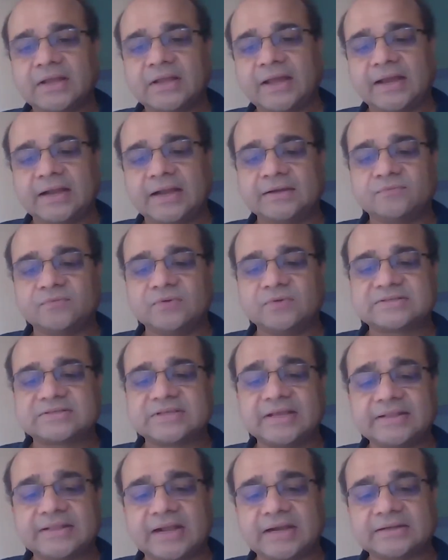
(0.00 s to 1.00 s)
And we
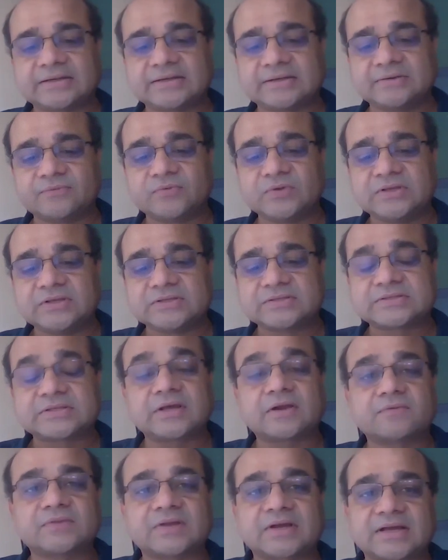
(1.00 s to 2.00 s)
say that we
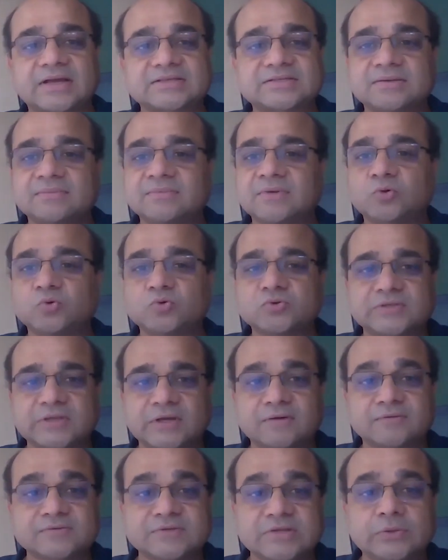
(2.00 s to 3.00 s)
serve the customer who
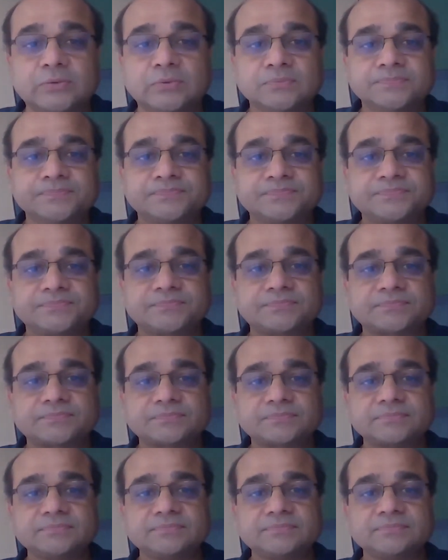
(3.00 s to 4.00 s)
serves you,
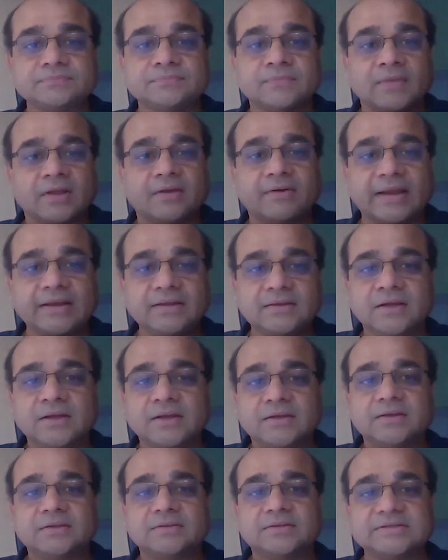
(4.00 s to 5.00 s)
right?
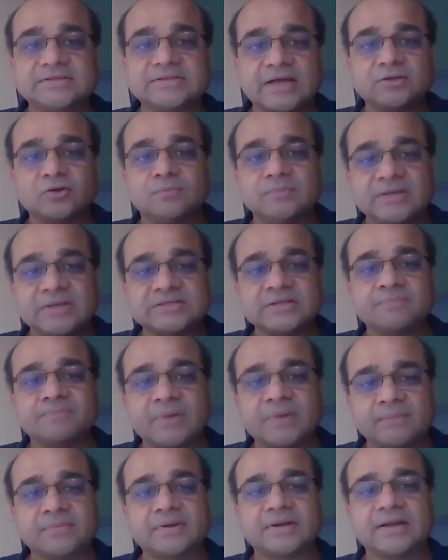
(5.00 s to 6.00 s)
These are your mason,
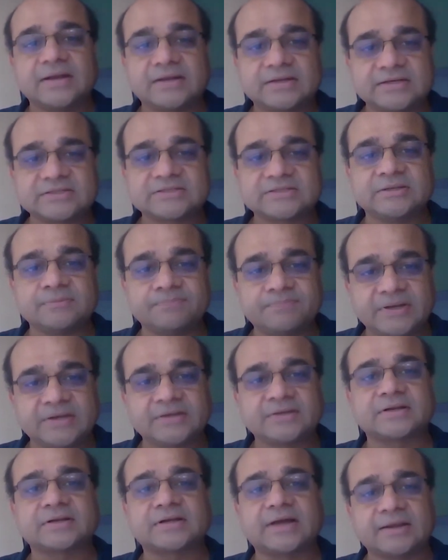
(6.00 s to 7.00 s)
plumber, electrician,
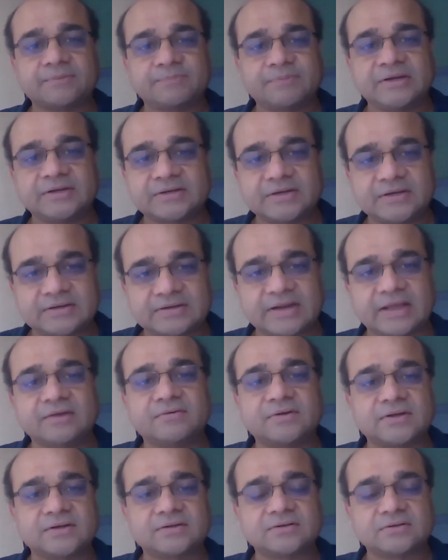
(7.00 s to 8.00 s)
painter, carpenter,
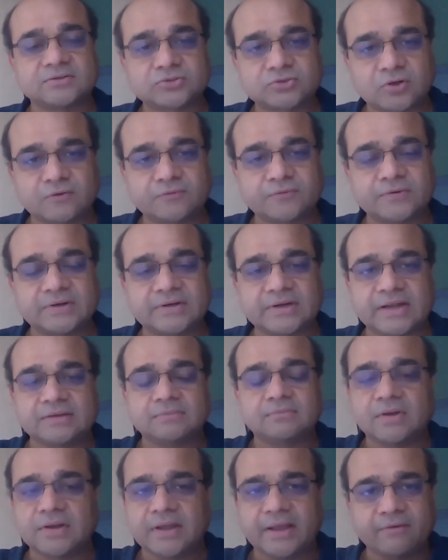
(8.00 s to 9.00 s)
driver, chauffeur, and
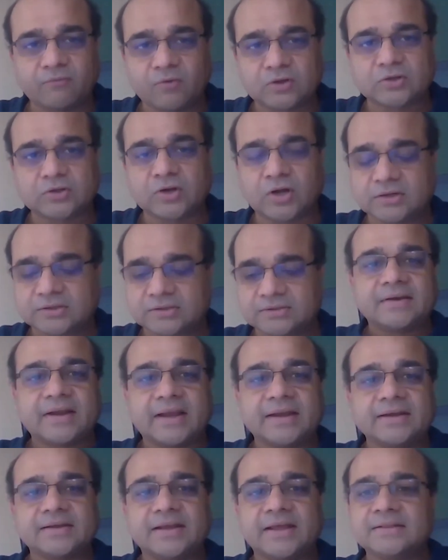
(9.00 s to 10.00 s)
whatnot,
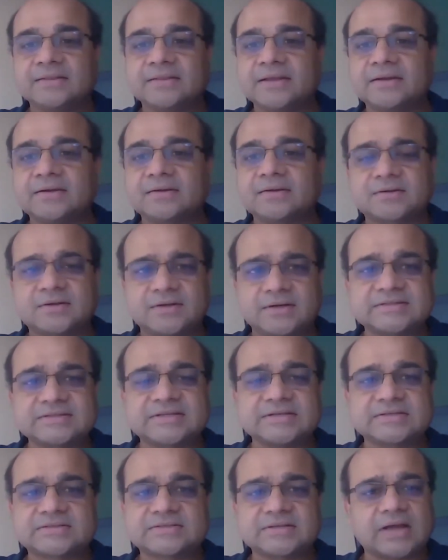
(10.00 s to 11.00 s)
right? And their
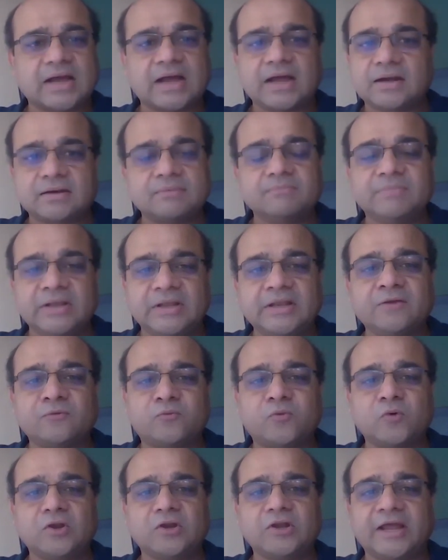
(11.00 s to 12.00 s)
curses are
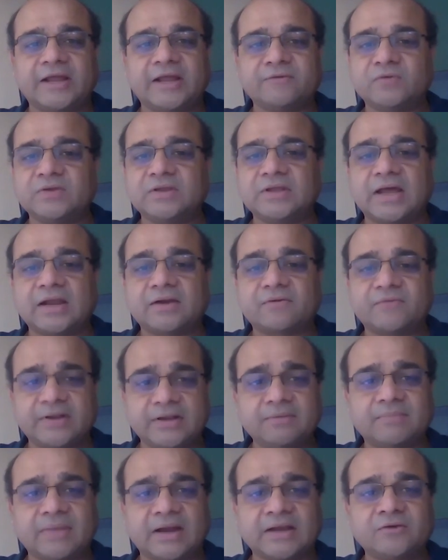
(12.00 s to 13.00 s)
meaningful. And we are
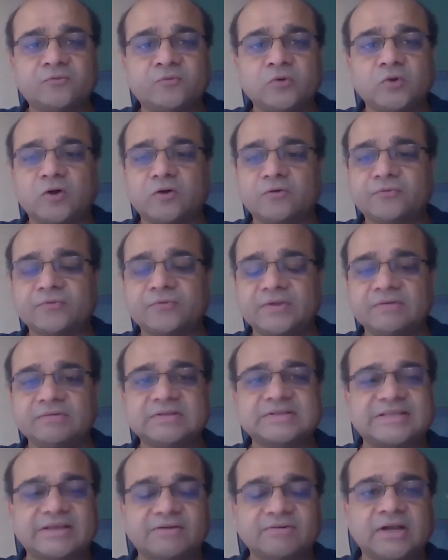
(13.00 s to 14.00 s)
very mindful of
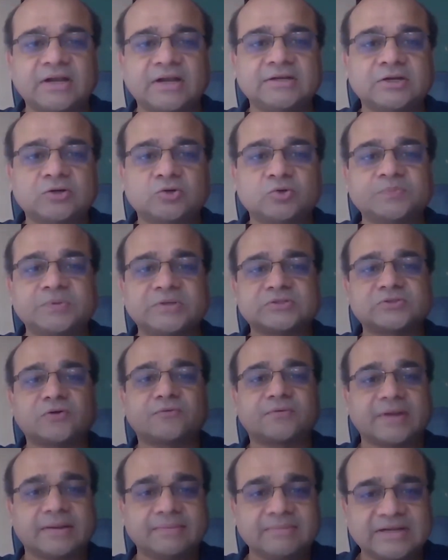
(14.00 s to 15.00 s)
even 700 rupees
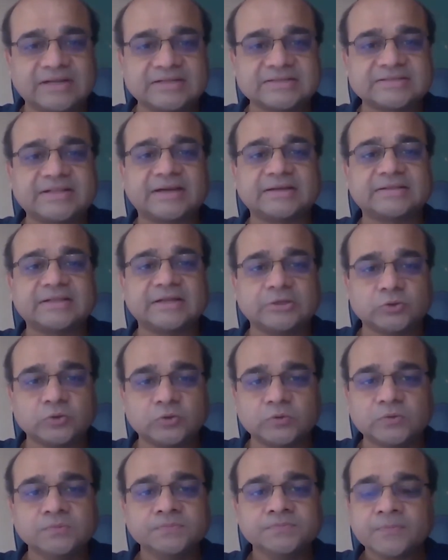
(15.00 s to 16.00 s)
of remittance that they
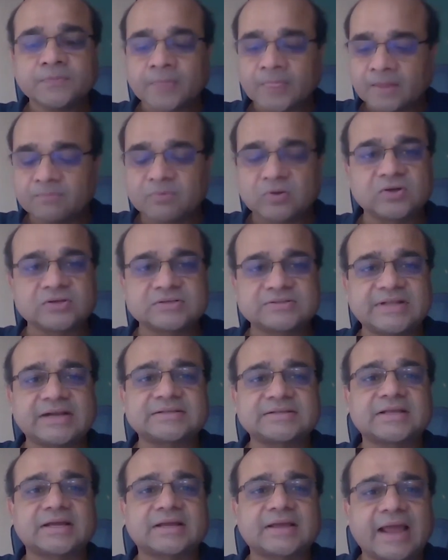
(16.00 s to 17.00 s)
do, because
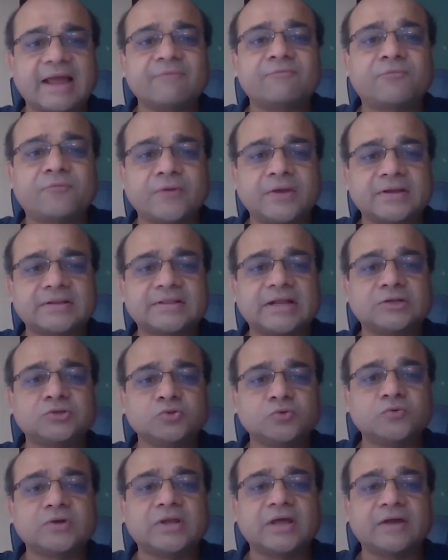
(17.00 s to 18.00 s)
that's the cab fare that
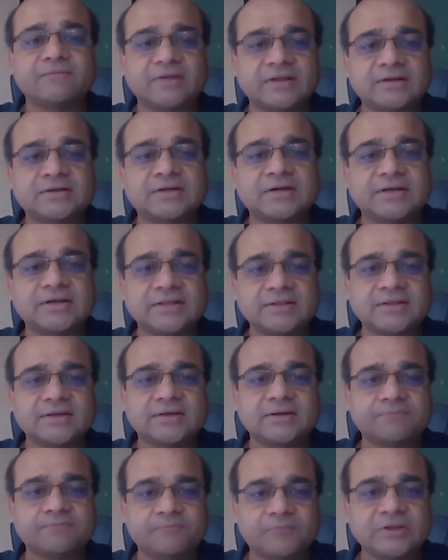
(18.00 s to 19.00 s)
you would have incurred in
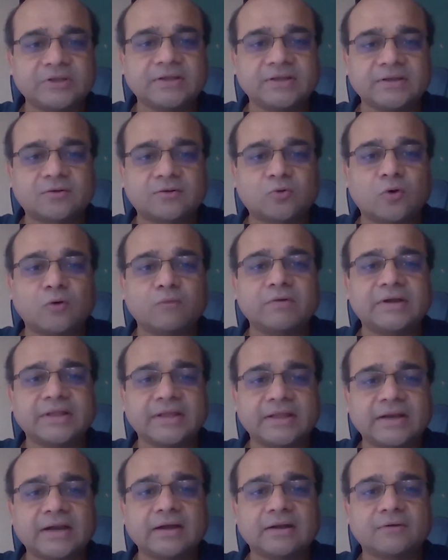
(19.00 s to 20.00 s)
the pre-COVID
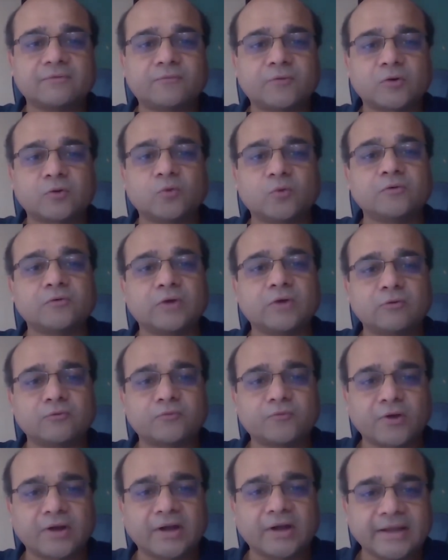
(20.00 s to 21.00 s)
era for going out
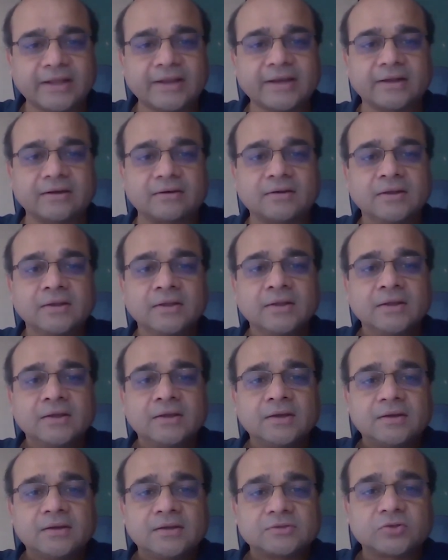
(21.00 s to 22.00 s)
for a dinner.
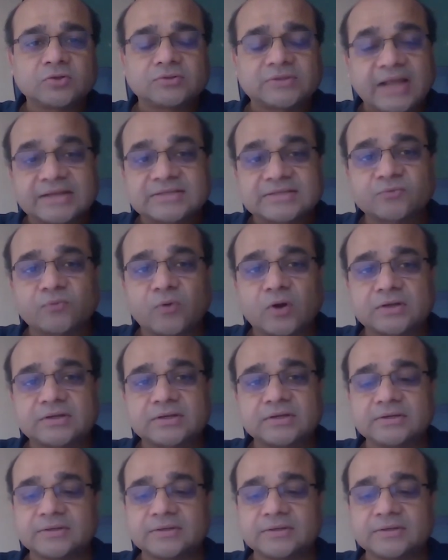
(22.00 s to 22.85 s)
So that's what